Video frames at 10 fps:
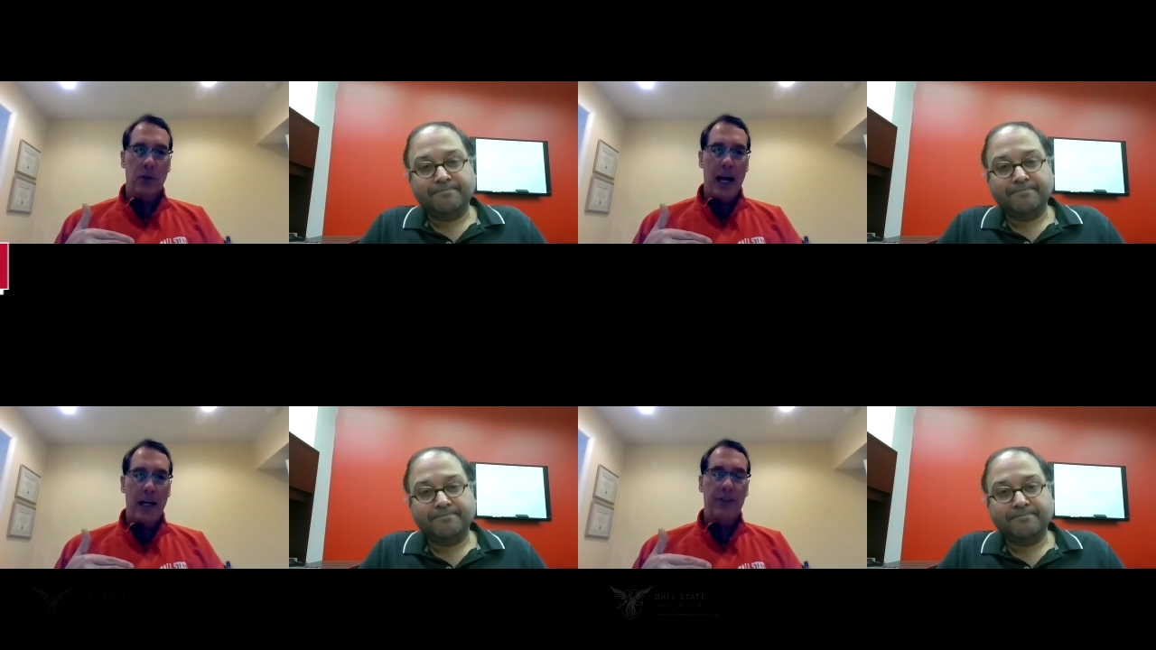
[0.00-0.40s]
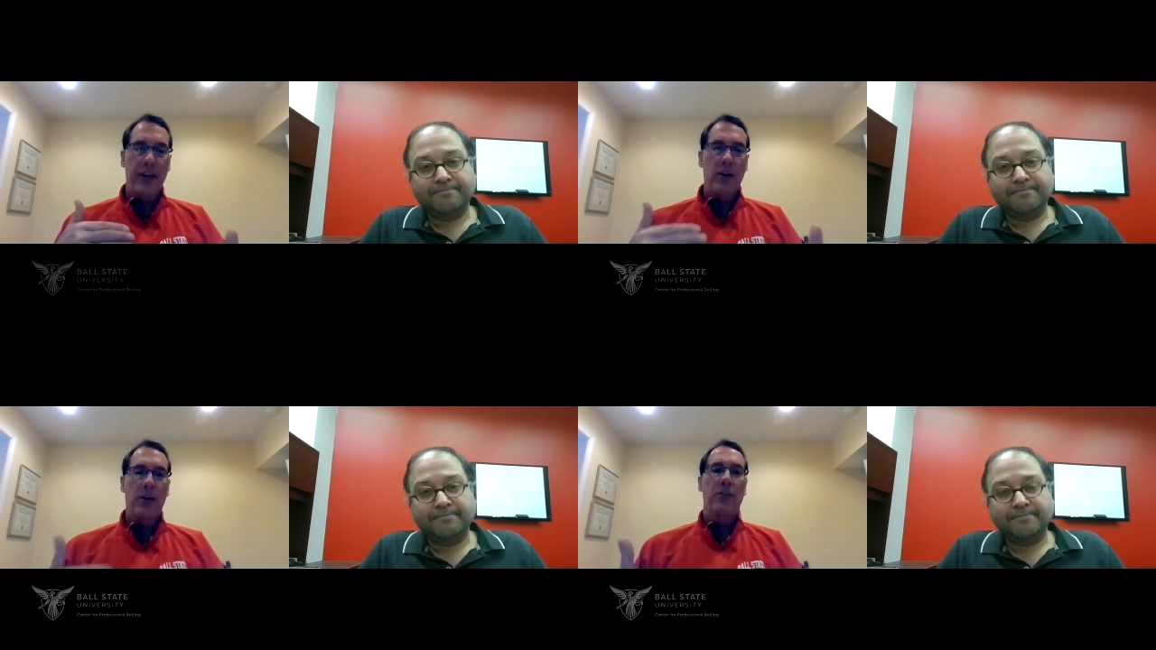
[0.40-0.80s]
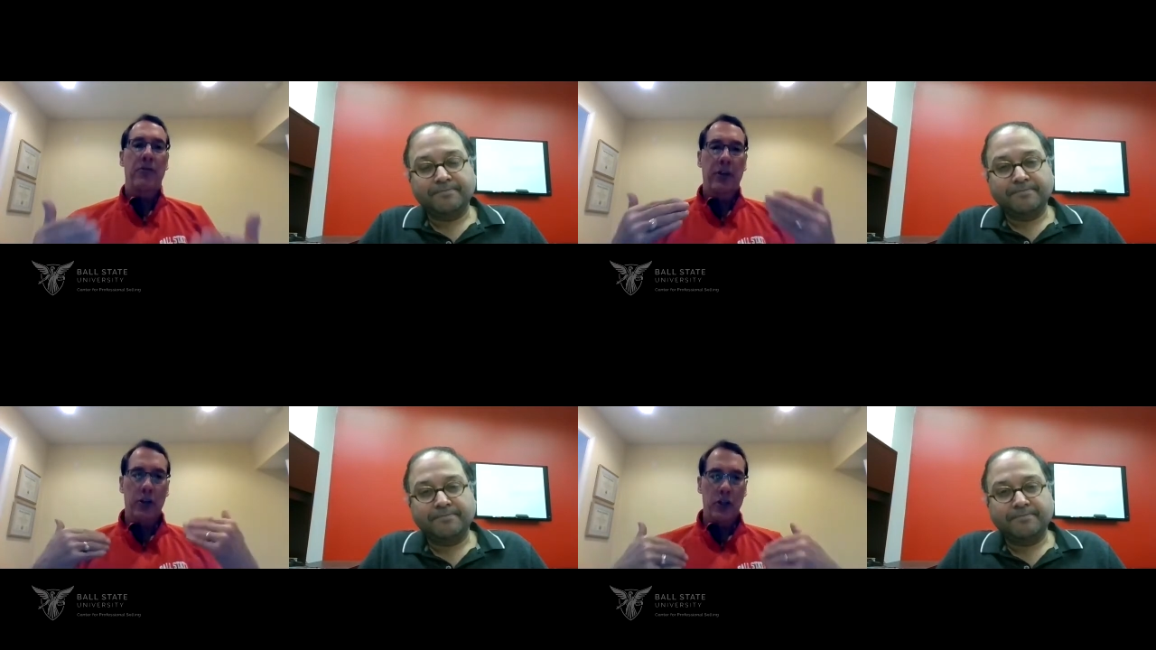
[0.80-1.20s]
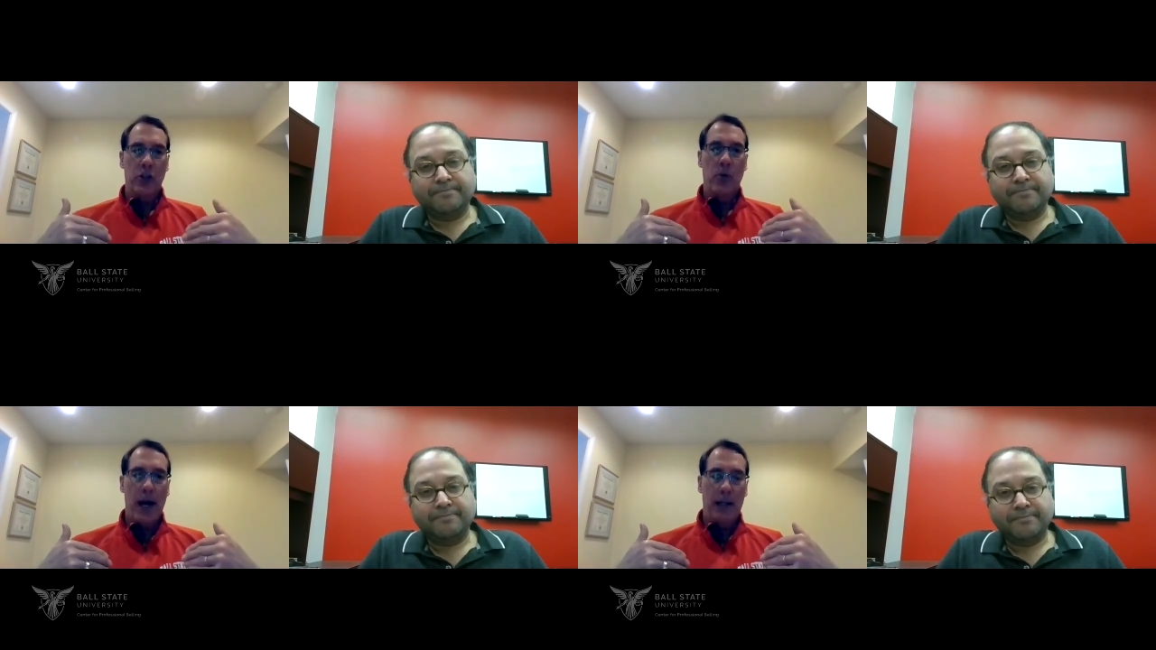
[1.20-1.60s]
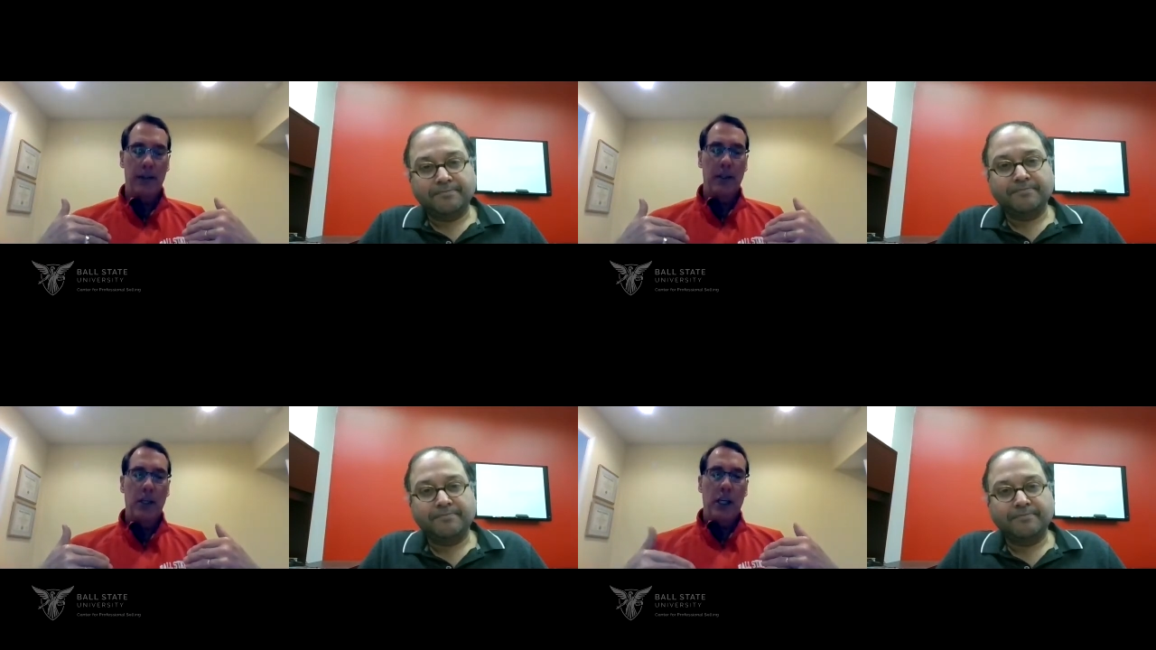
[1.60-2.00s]
Speaker 1: out they don't have to figure you out
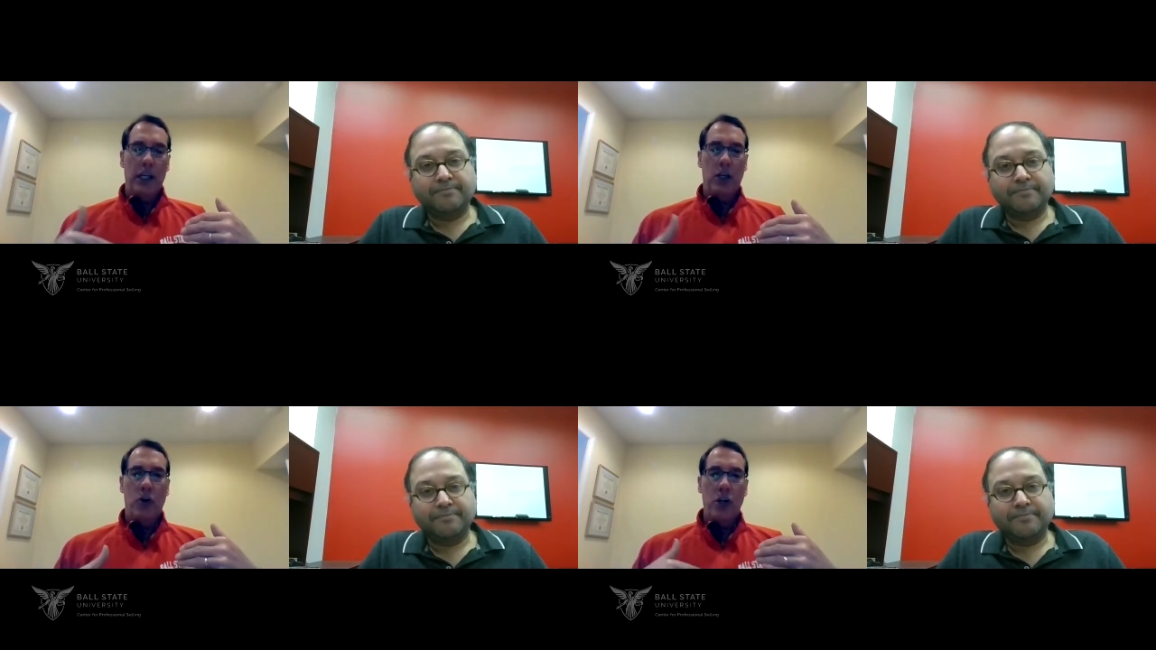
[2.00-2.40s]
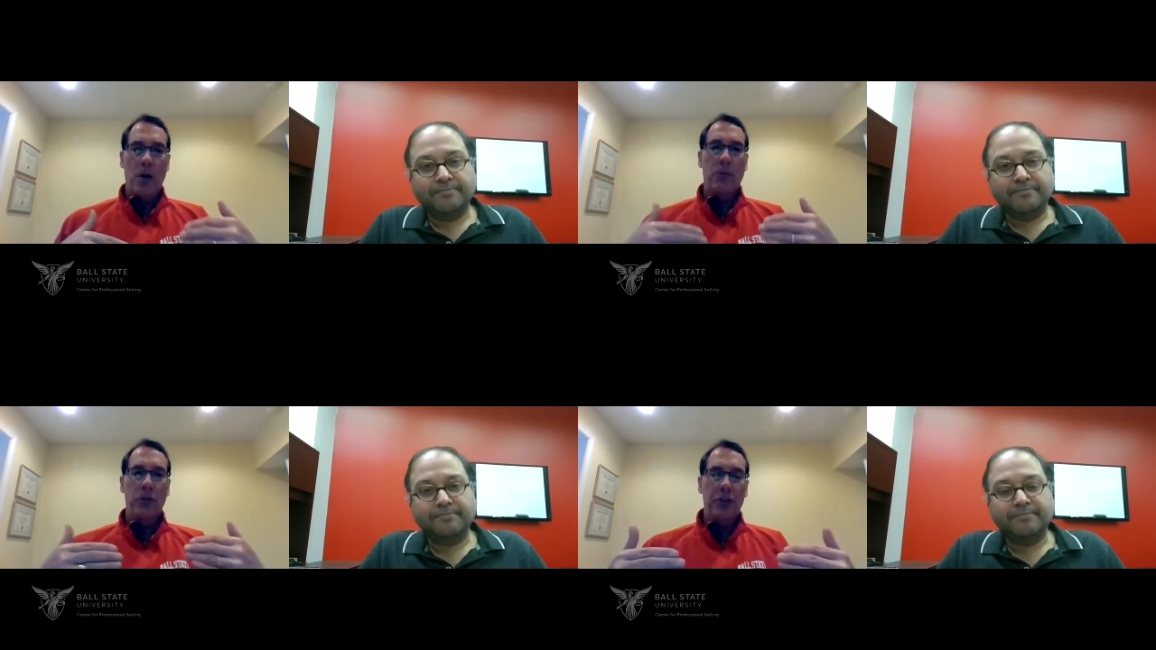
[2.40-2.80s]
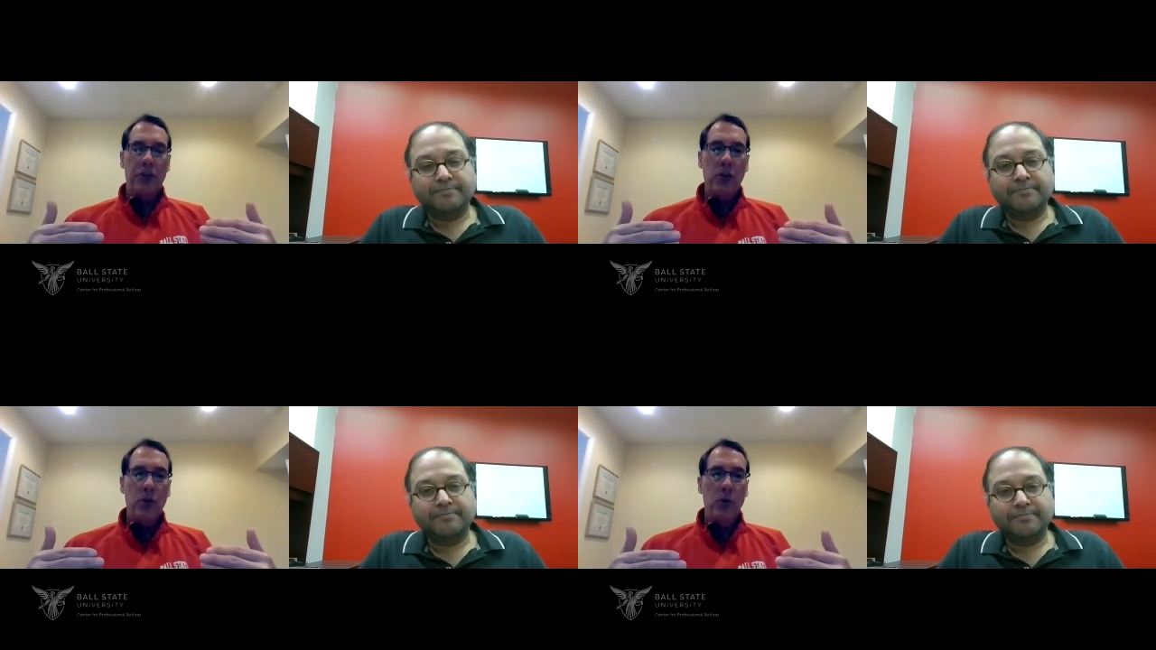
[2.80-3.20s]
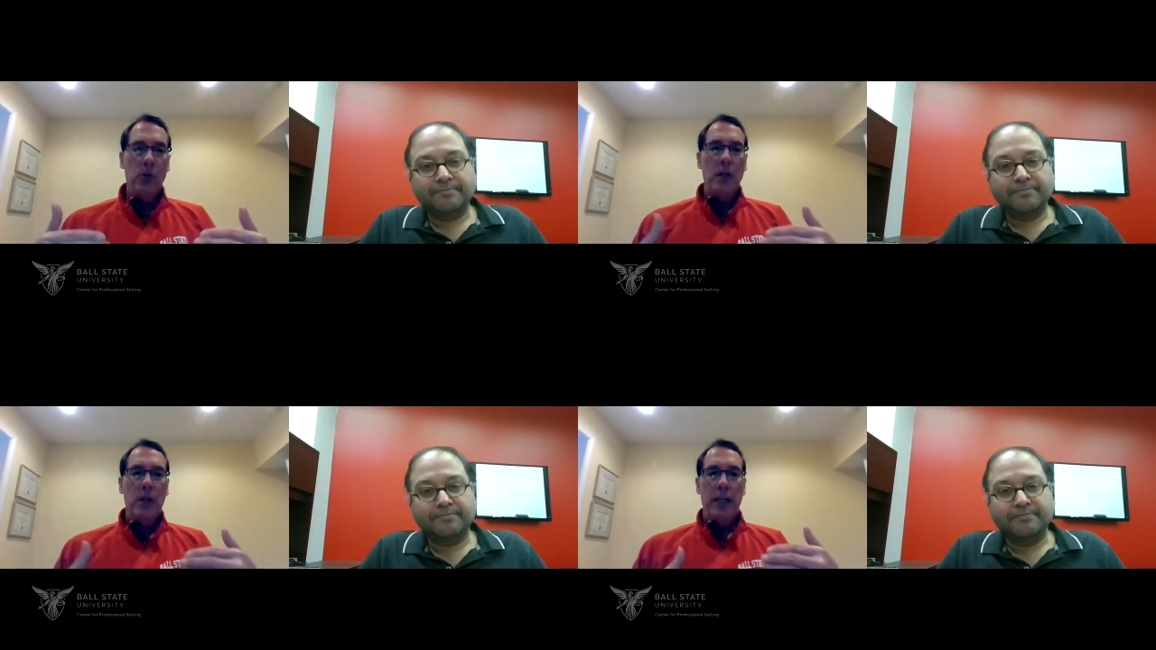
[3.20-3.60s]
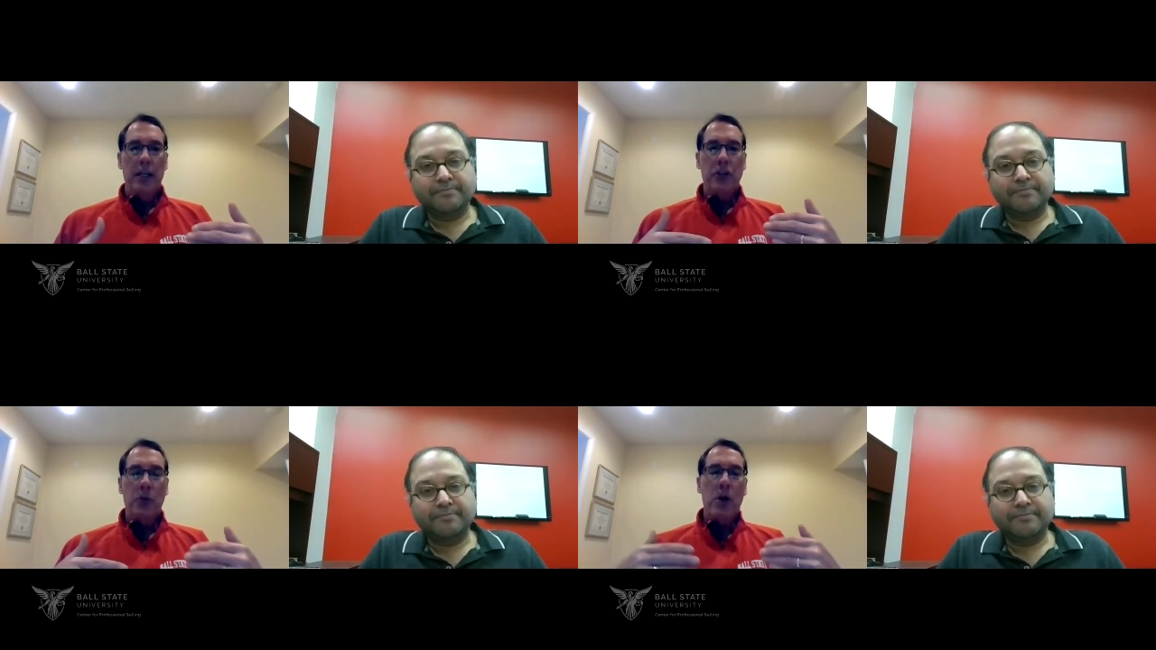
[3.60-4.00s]
you know number two
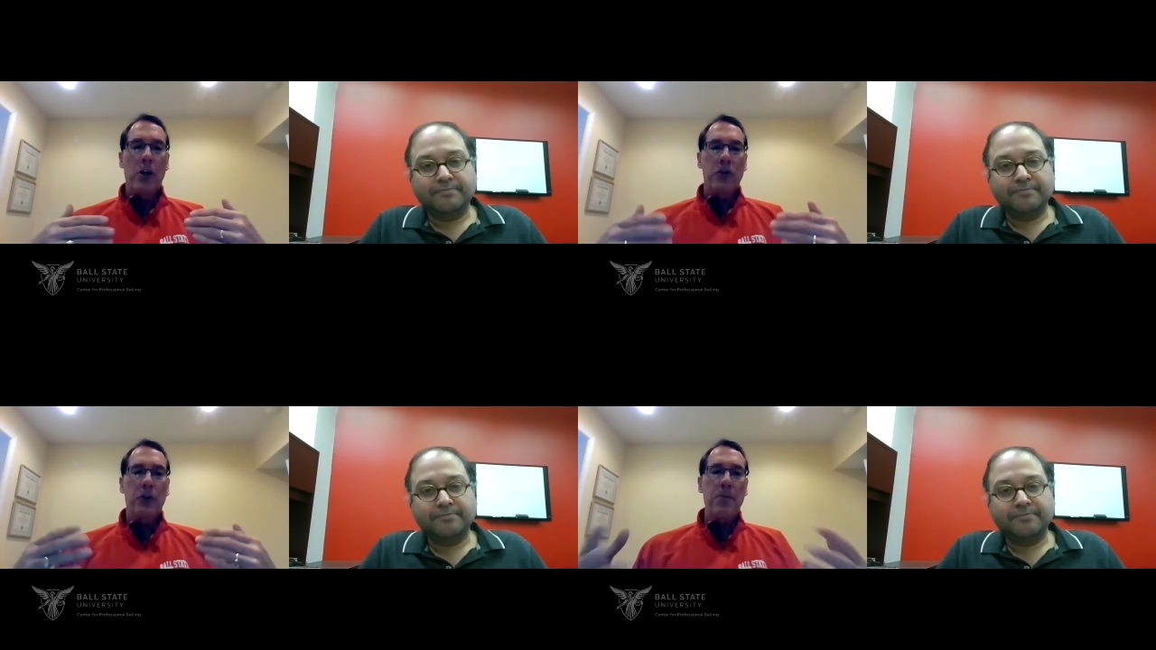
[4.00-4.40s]
is you want to treat